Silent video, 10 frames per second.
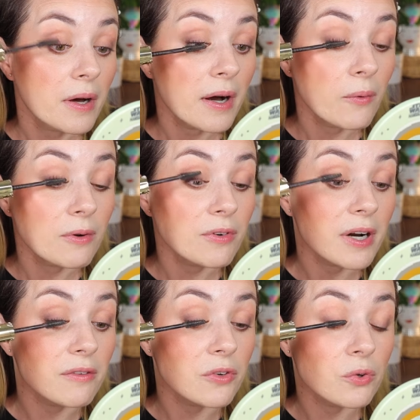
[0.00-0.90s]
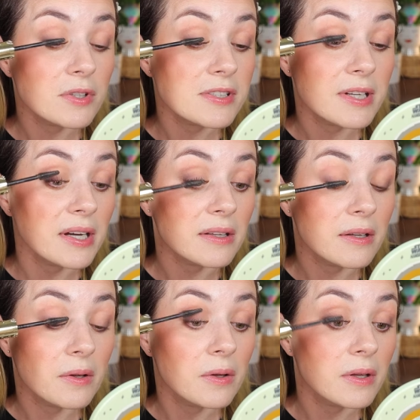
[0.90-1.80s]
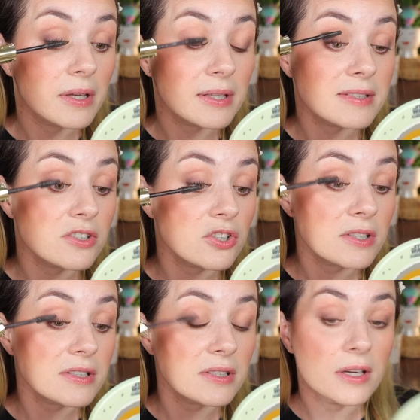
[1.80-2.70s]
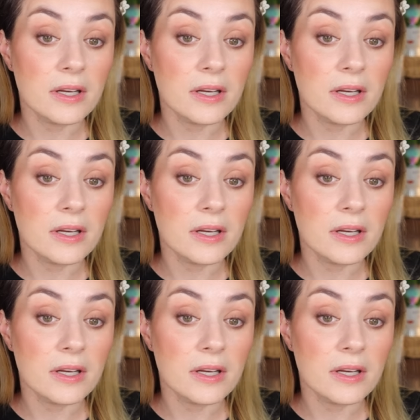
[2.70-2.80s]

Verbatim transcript: However, I've noticed that it's just,